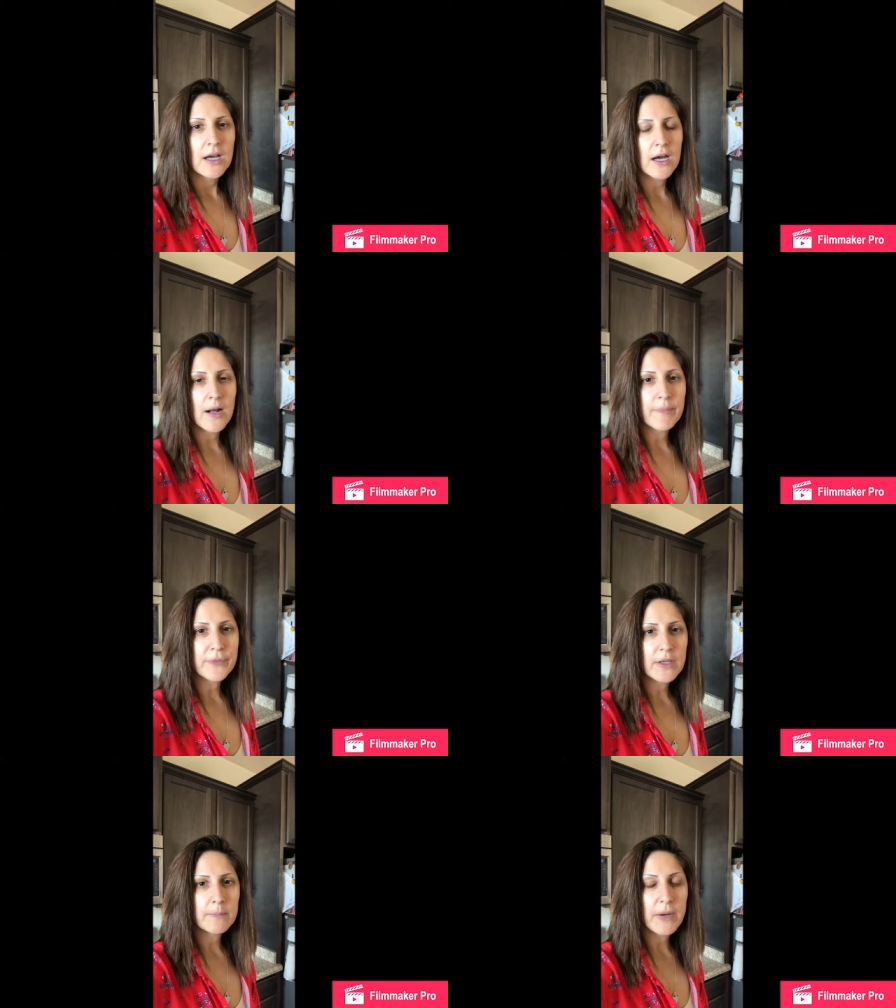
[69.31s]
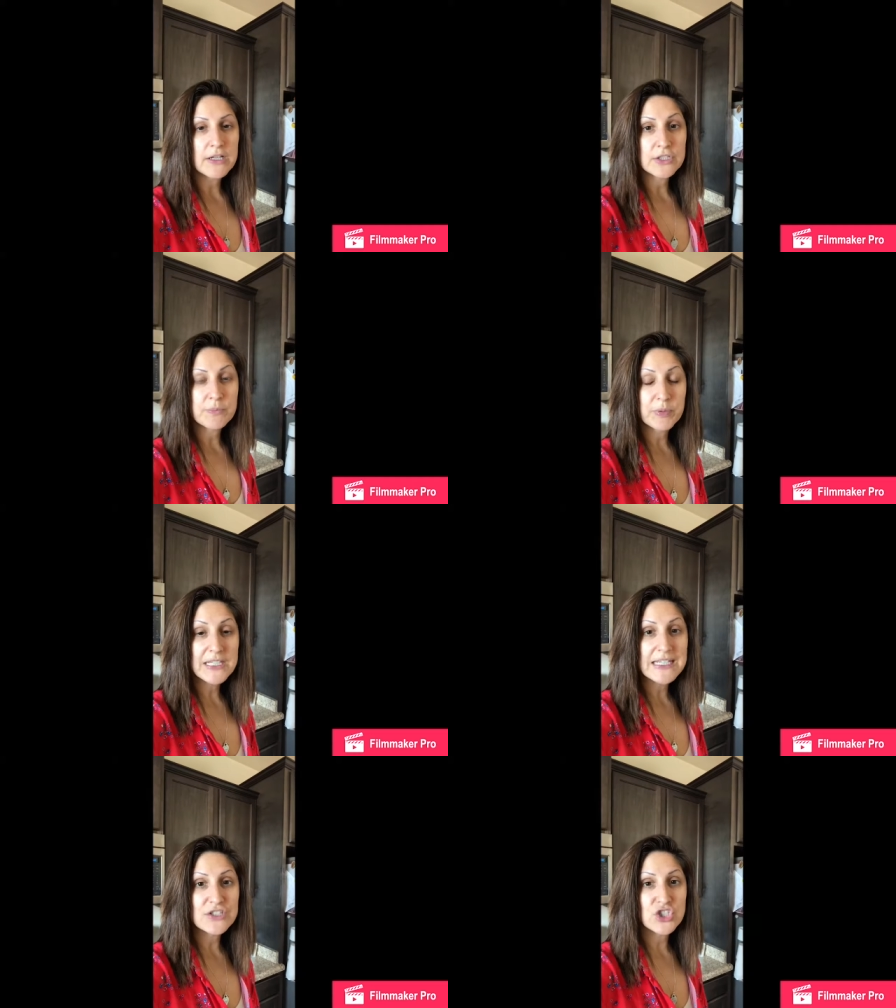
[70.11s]
Um, but
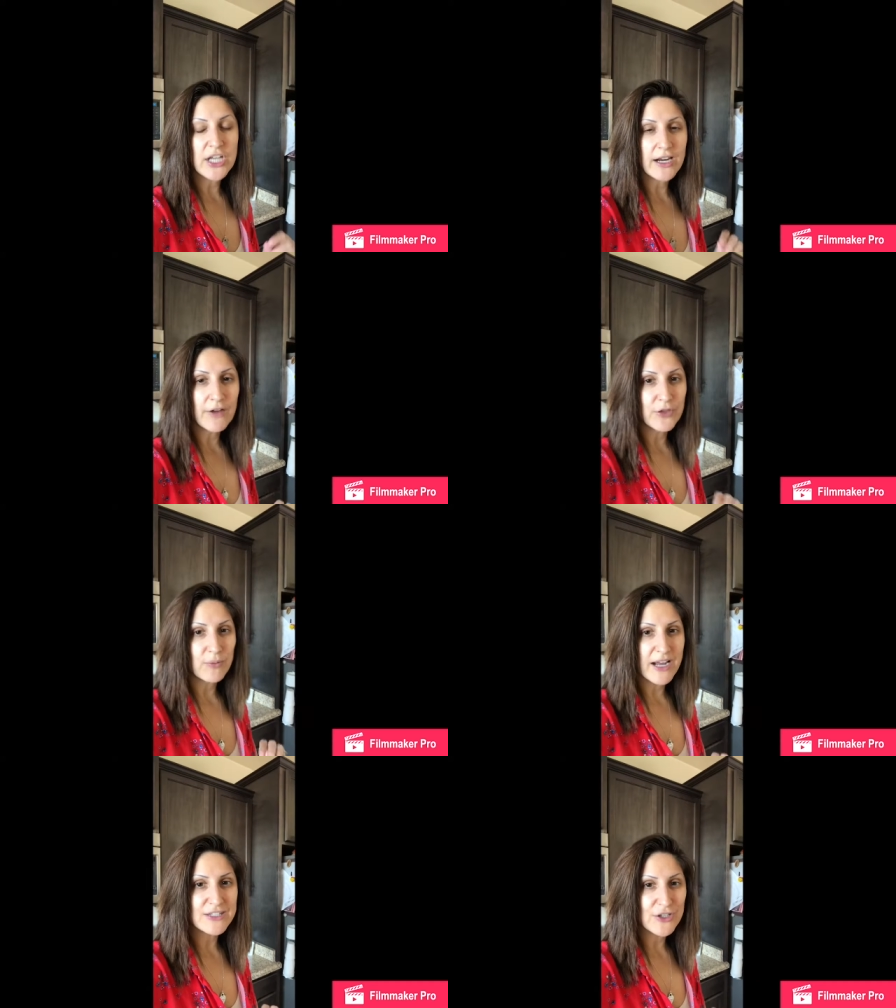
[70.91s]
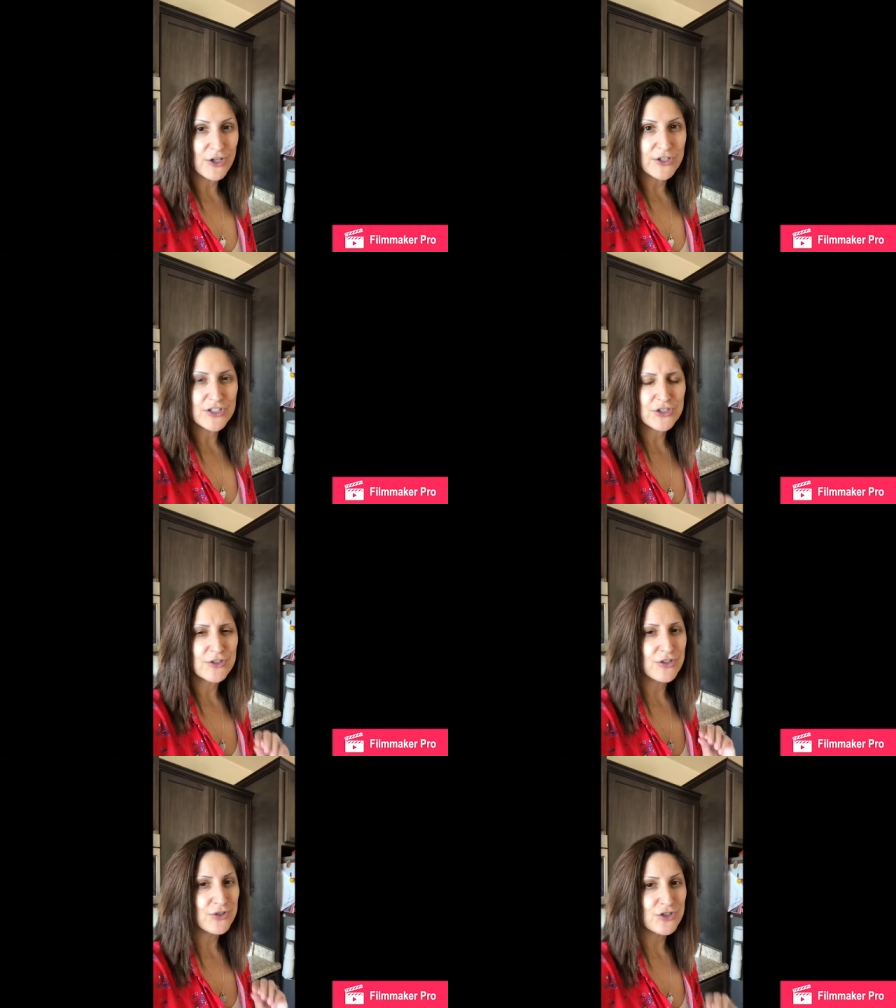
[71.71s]
please check out the rice cookers because you
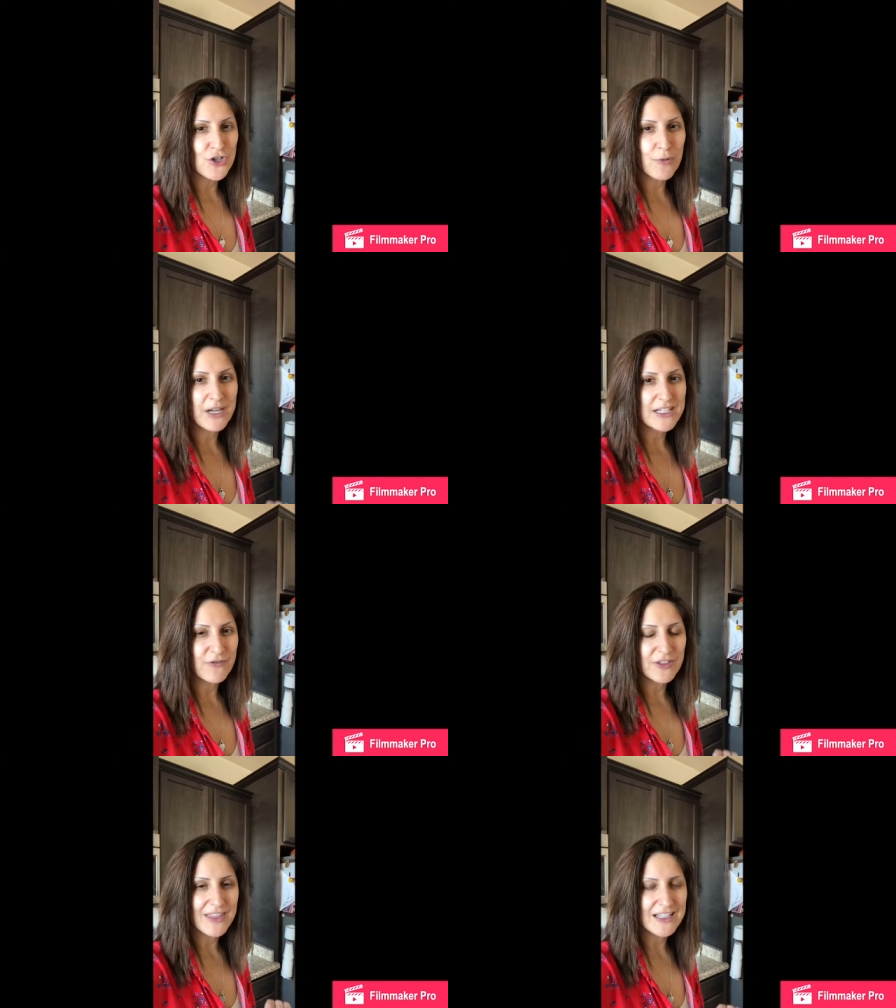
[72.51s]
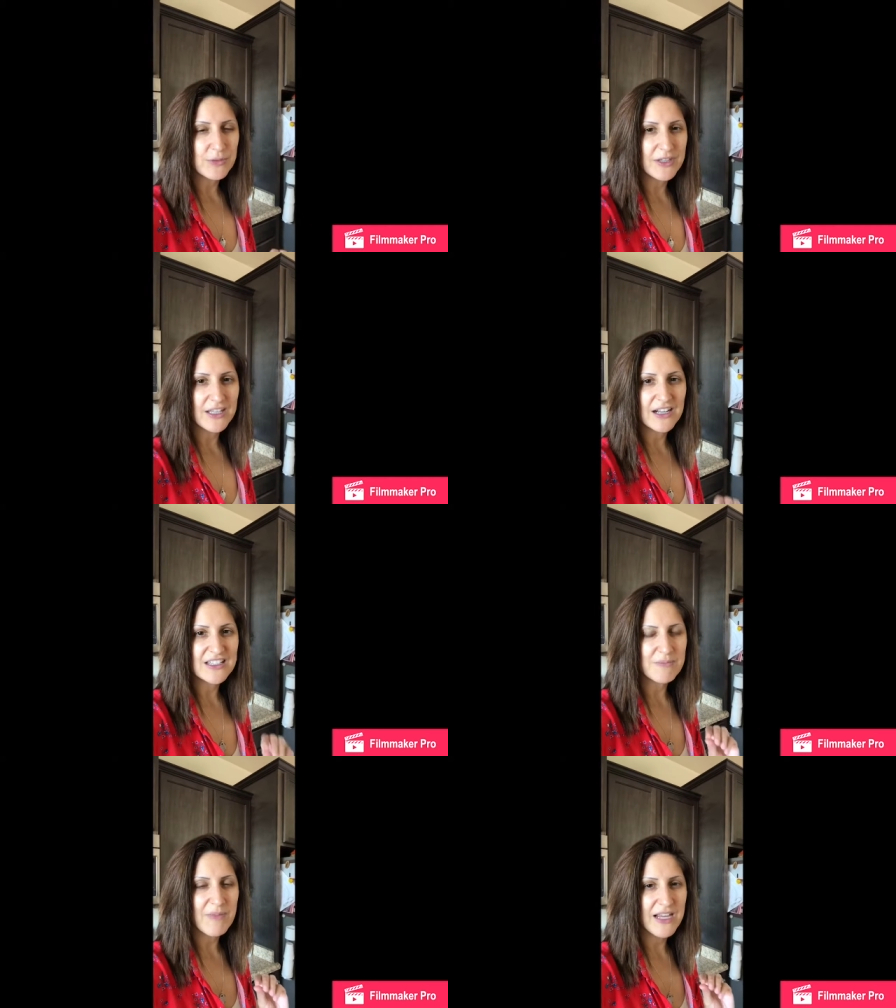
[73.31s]
can do so many different things with it and
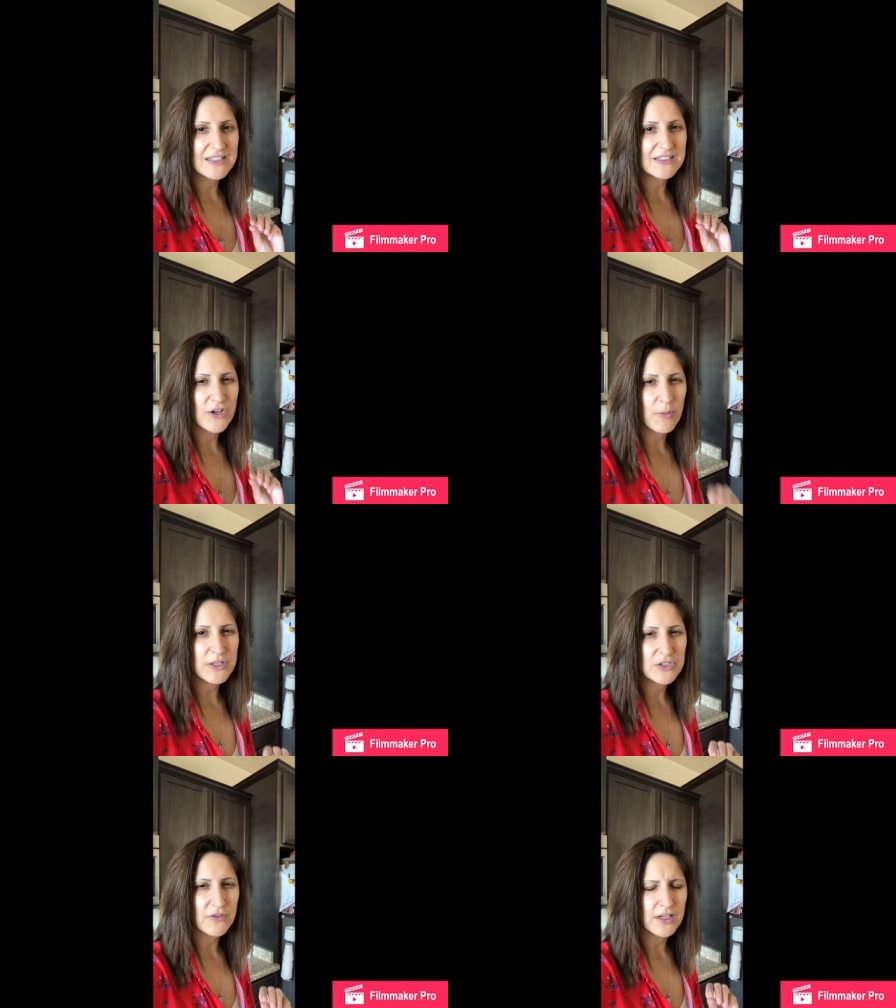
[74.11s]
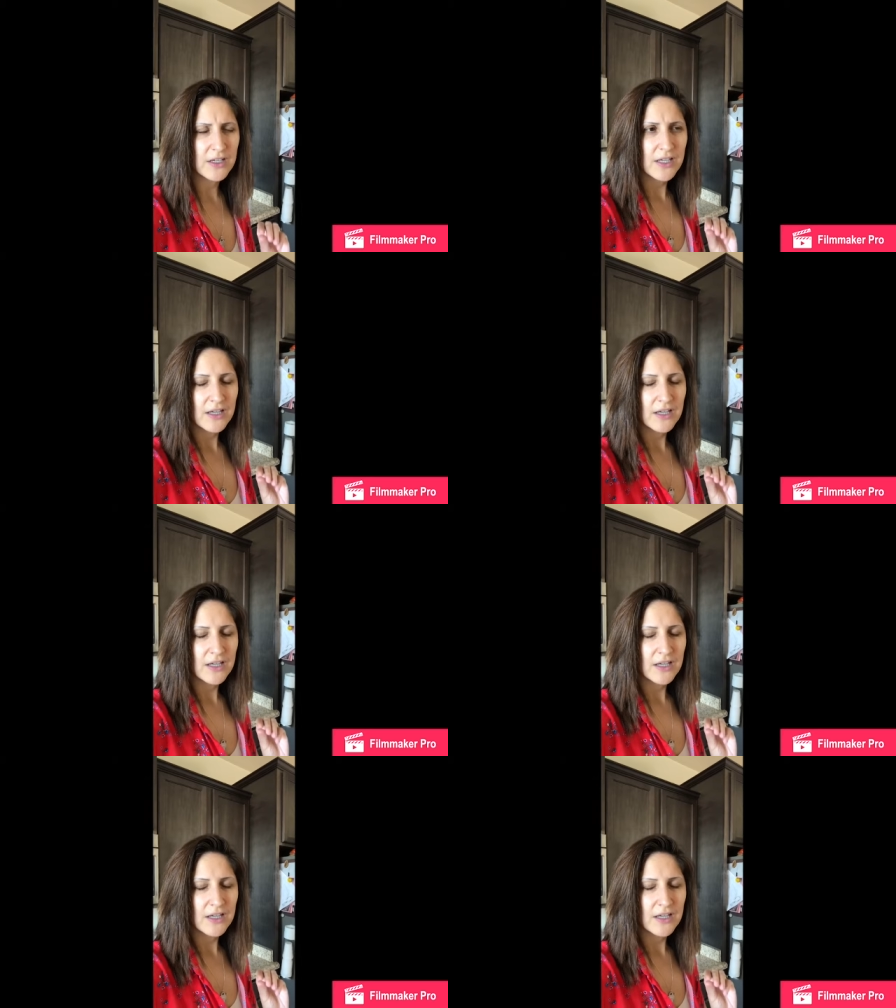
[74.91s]
it makes so much of a